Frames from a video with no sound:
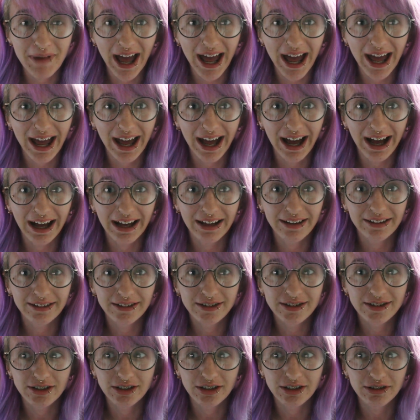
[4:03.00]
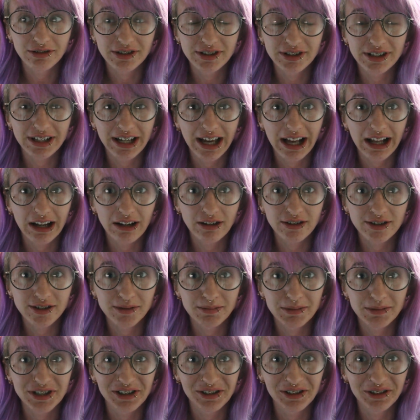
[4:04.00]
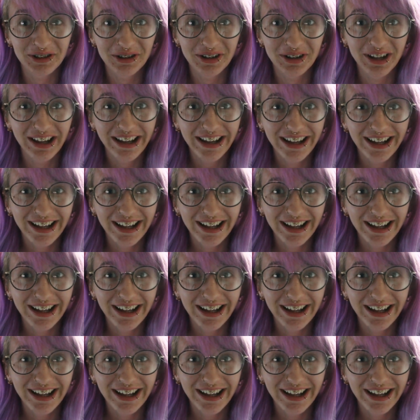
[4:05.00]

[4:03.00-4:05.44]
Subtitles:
met at UCL Hospital